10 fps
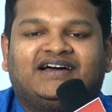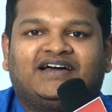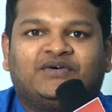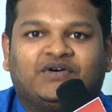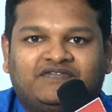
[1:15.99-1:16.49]

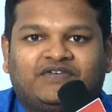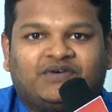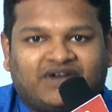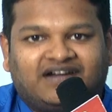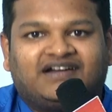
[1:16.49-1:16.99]
I got
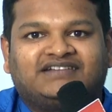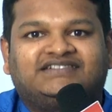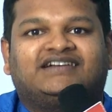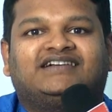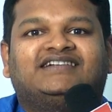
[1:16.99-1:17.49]
for
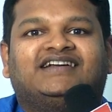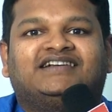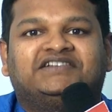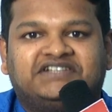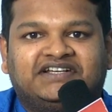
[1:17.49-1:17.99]
Andrajaran
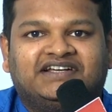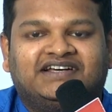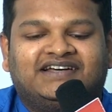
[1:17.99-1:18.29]
and Jin.